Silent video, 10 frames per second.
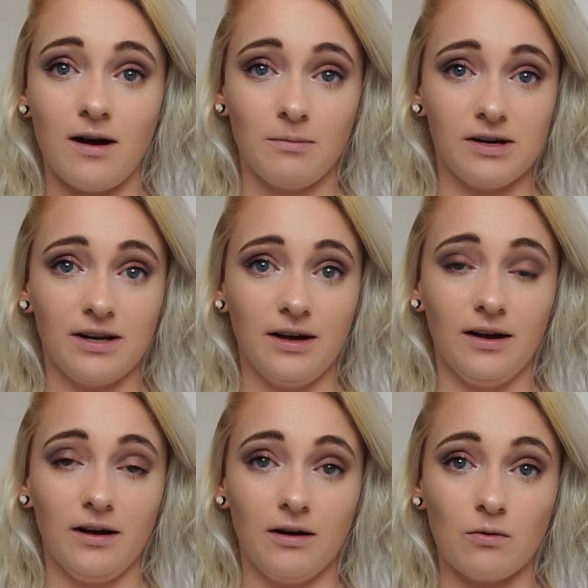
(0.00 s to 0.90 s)
I'm
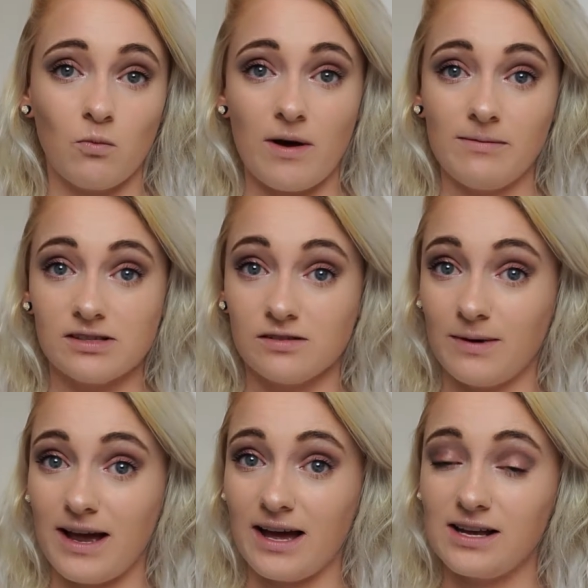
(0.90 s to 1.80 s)
gonna wipe this off
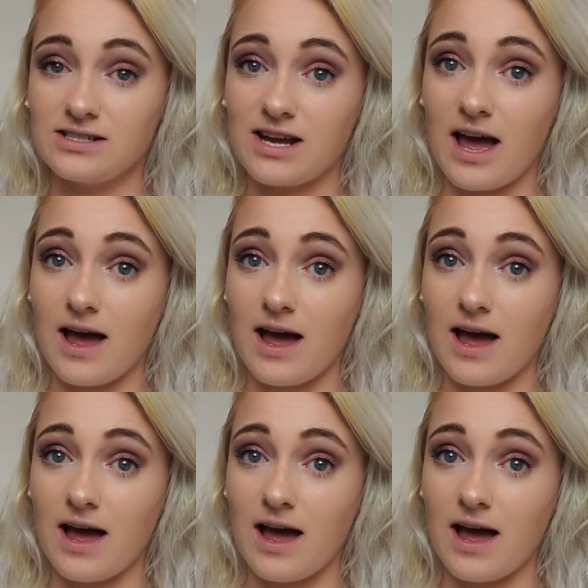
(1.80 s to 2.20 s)
my hand.